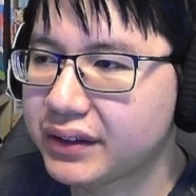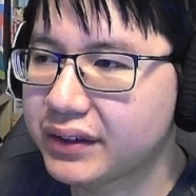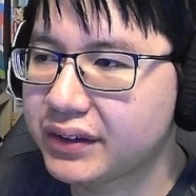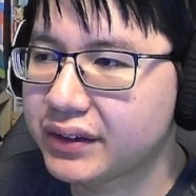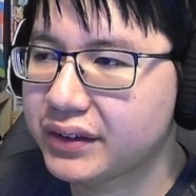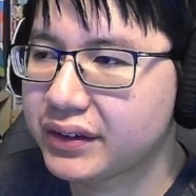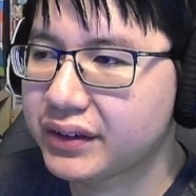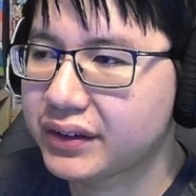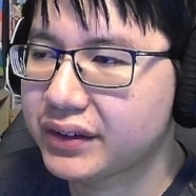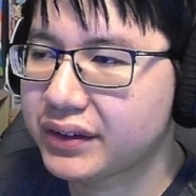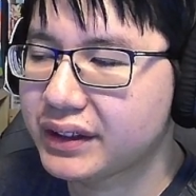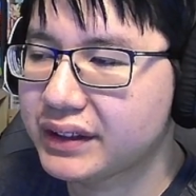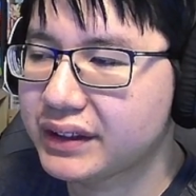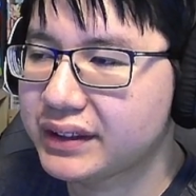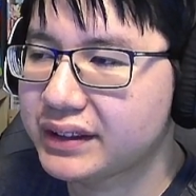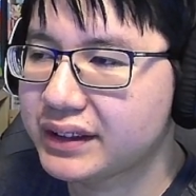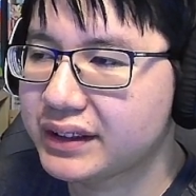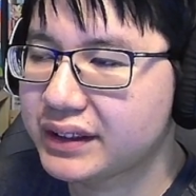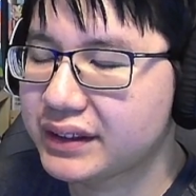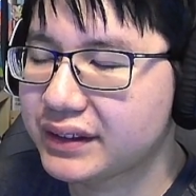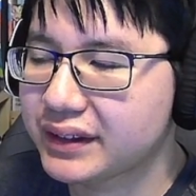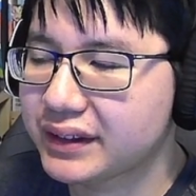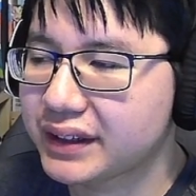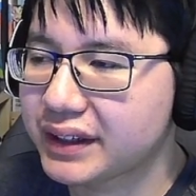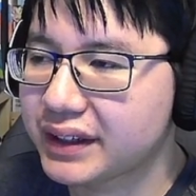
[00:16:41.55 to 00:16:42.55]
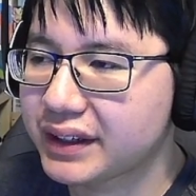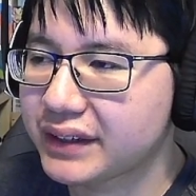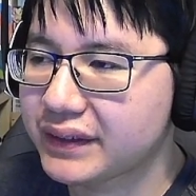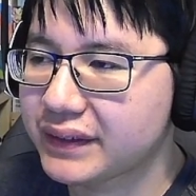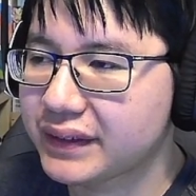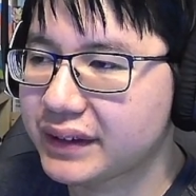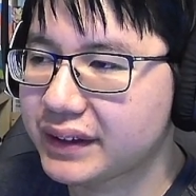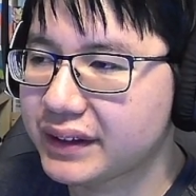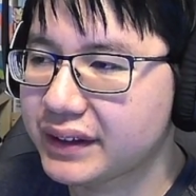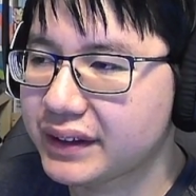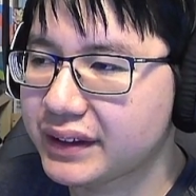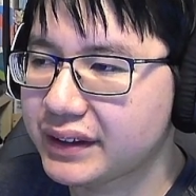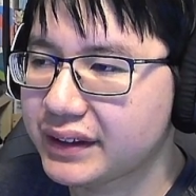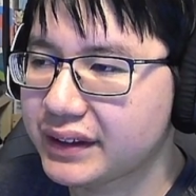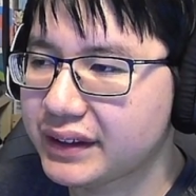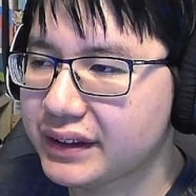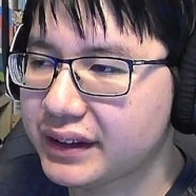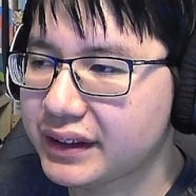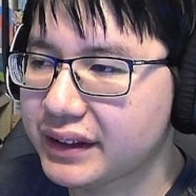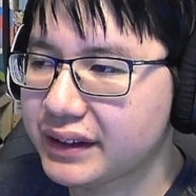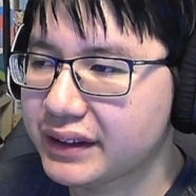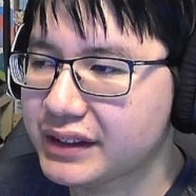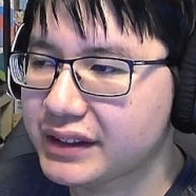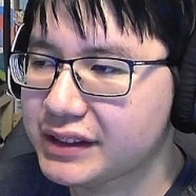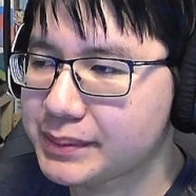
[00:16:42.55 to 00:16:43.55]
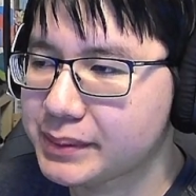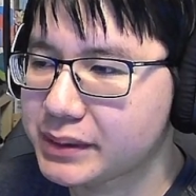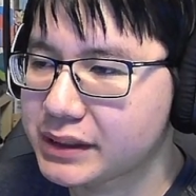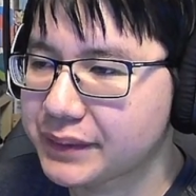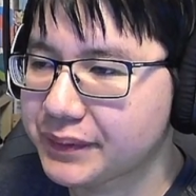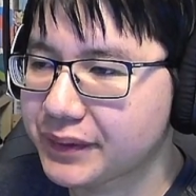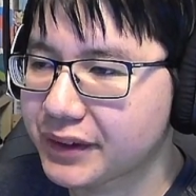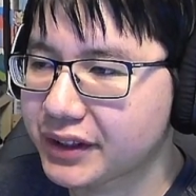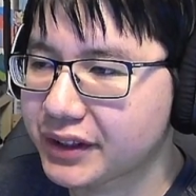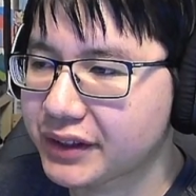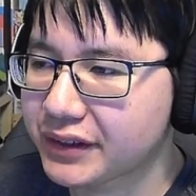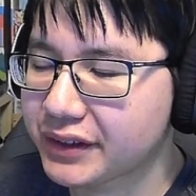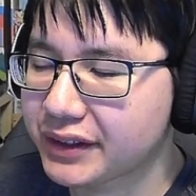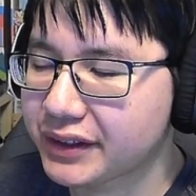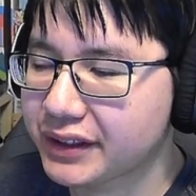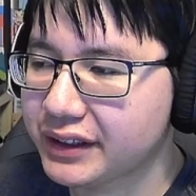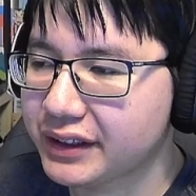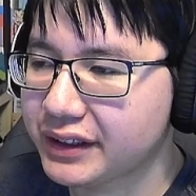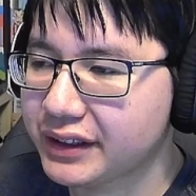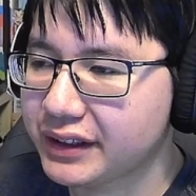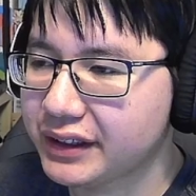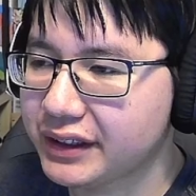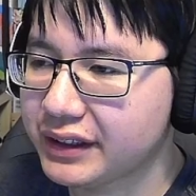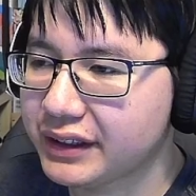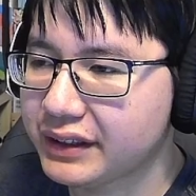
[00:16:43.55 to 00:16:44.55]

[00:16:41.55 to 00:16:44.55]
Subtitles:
to this little guy over here on this specific square.